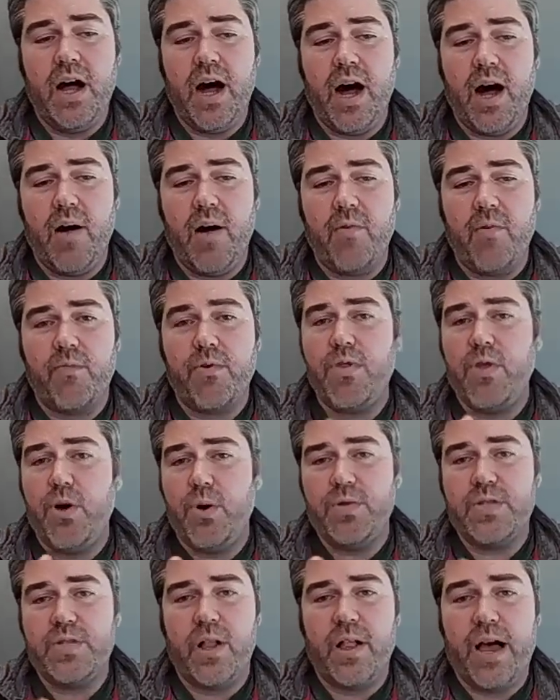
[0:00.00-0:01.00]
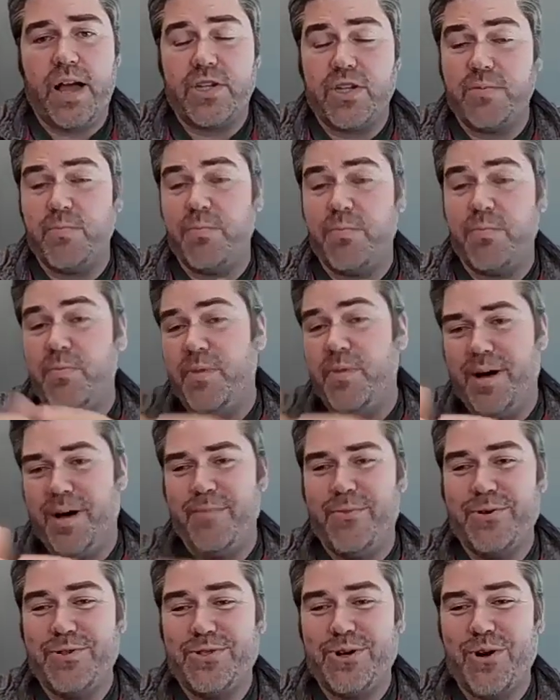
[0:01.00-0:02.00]
For those, I'll actually
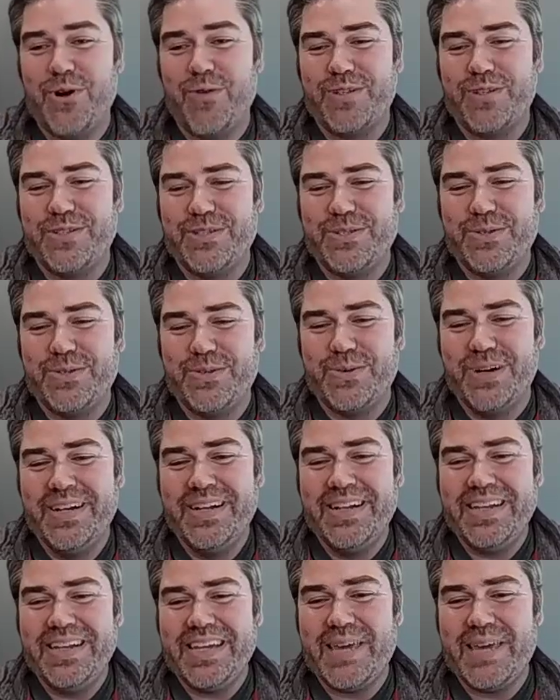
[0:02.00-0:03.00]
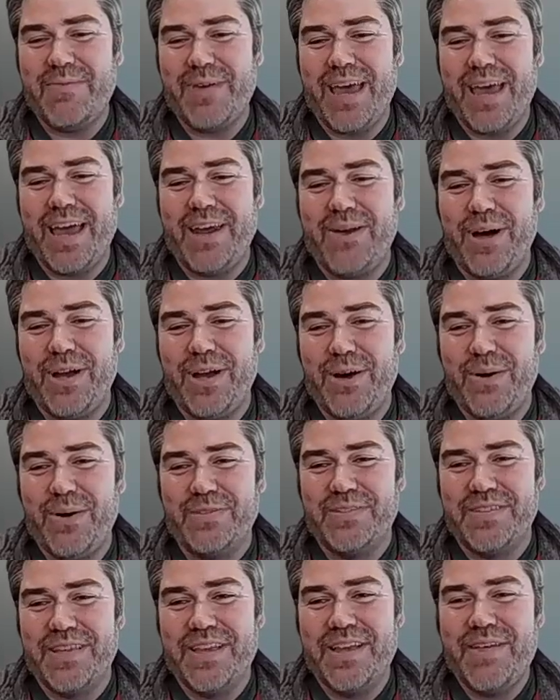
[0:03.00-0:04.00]
push it over to EPN, who I
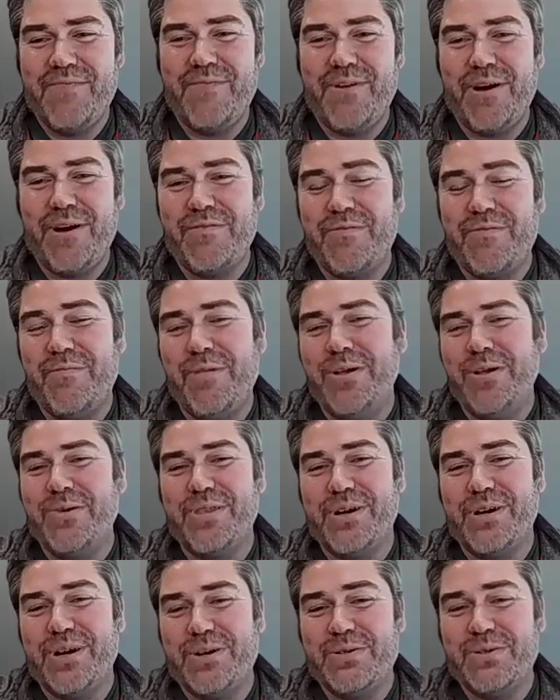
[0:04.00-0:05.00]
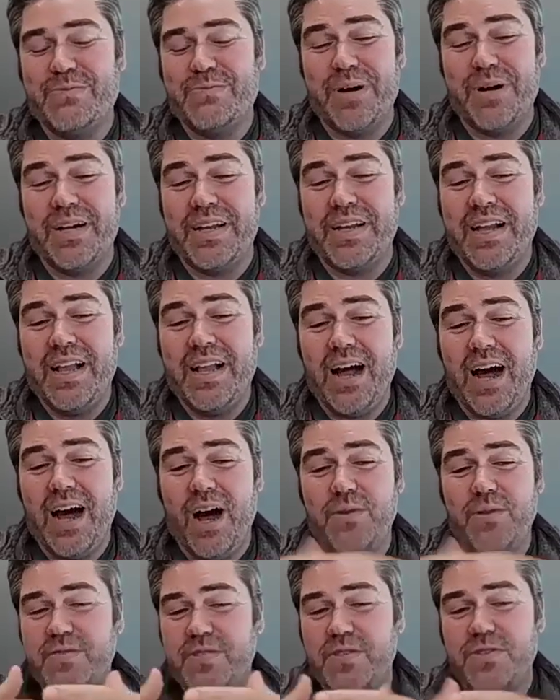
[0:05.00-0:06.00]
know is very familiar with those, but
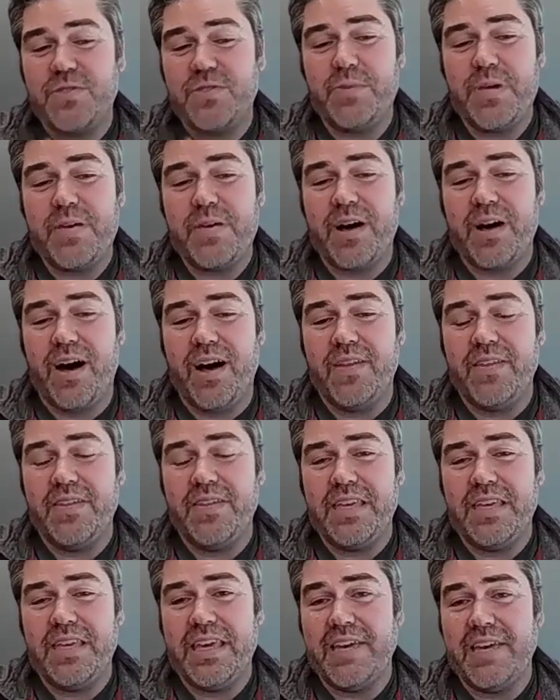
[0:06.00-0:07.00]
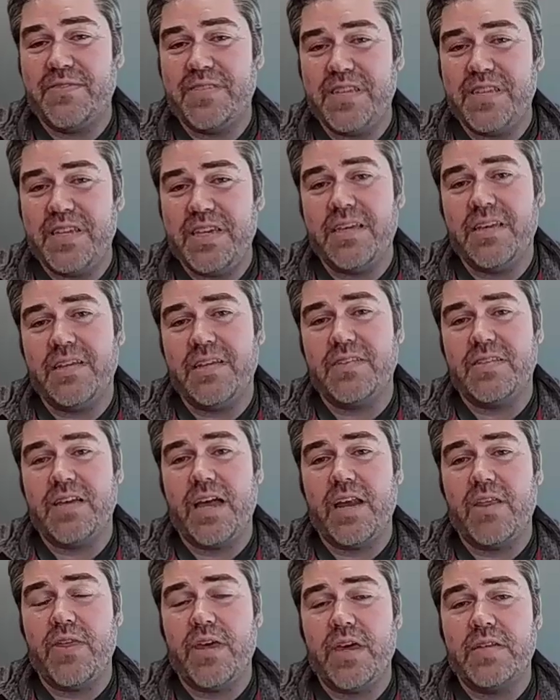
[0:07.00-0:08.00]
I'll also speak on the EFC
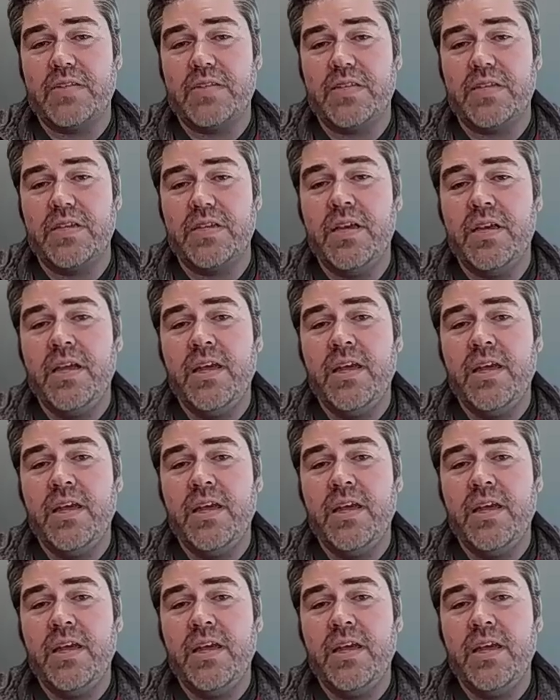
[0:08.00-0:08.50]
side of things.